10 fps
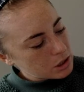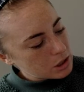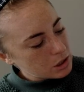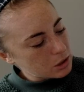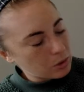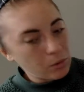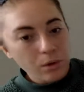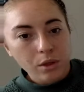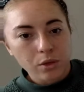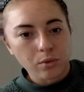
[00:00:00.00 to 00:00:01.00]
2,
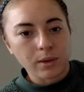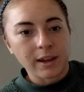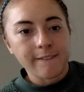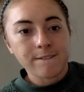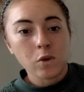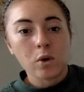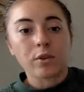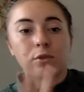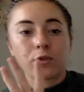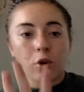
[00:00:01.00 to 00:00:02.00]
3, 4.
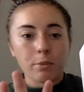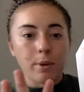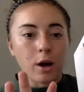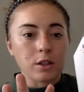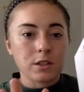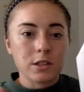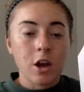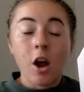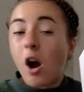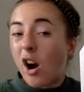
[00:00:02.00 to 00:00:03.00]
4 parts.
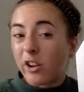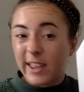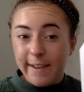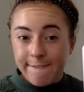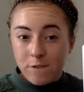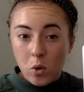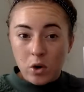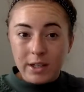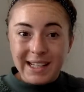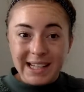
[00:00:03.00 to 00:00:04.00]
Are they
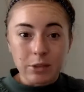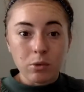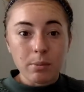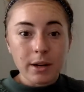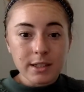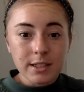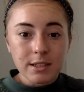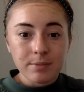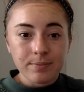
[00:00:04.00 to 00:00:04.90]
4 equal parts?